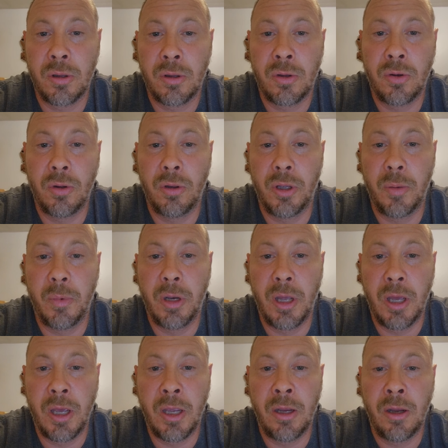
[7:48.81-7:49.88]
to
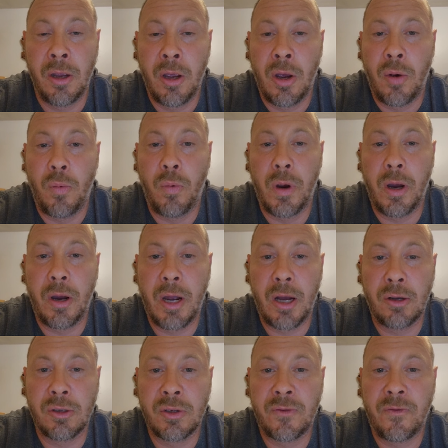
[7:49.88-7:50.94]
eliminate
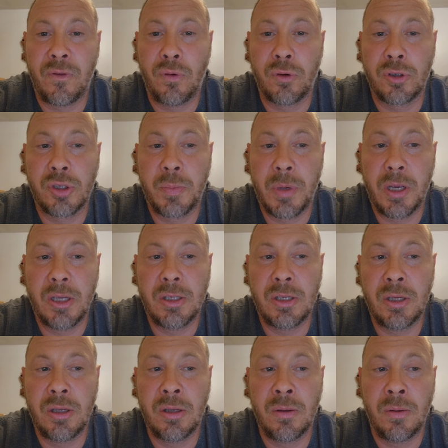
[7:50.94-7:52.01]
warehouse floor
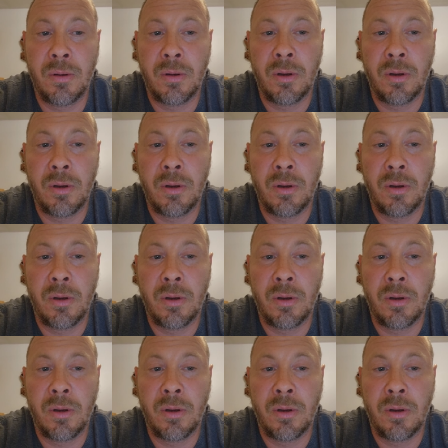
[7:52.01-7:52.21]
spacing